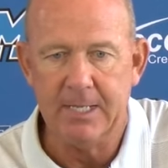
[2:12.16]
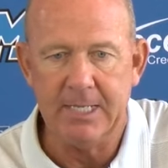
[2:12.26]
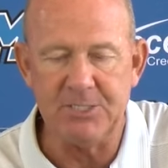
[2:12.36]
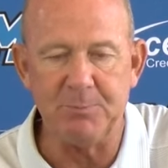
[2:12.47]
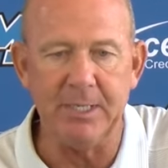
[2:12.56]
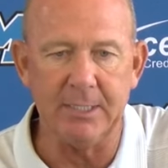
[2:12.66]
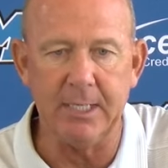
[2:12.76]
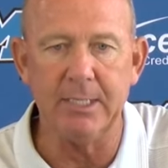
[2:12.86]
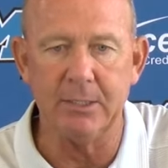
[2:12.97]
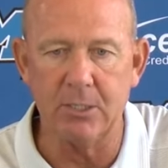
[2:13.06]
he's been
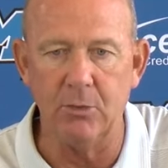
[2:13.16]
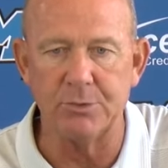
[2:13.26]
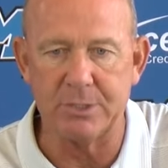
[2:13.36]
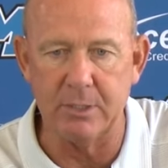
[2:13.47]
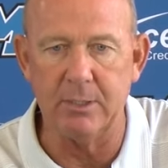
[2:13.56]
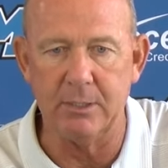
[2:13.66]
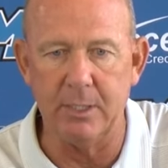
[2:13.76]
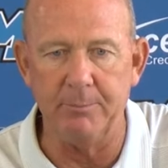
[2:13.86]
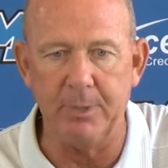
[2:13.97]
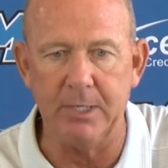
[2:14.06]
getting coached a,
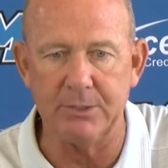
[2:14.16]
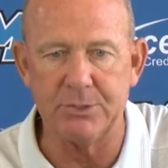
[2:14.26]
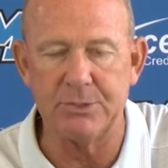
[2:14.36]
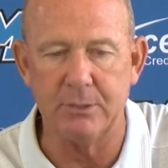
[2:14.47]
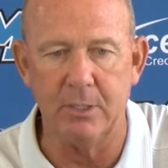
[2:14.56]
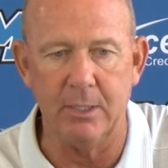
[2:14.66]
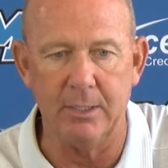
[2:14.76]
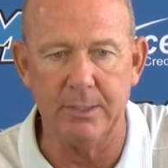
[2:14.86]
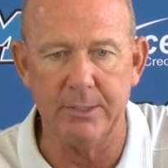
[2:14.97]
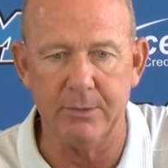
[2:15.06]
uh, a bunch
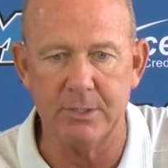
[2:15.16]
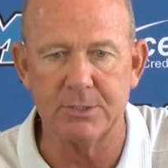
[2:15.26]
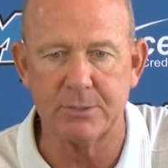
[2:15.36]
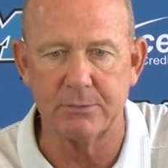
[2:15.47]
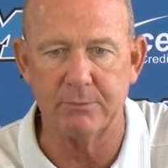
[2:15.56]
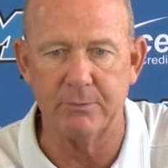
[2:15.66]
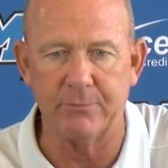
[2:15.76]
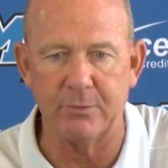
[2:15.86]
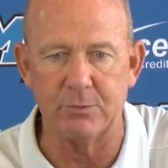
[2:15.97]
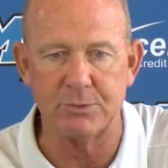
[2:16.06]
uh, here this the
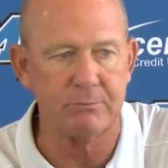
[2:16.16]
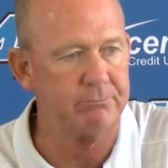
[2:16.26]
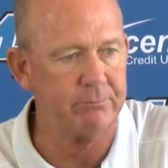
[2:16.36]
first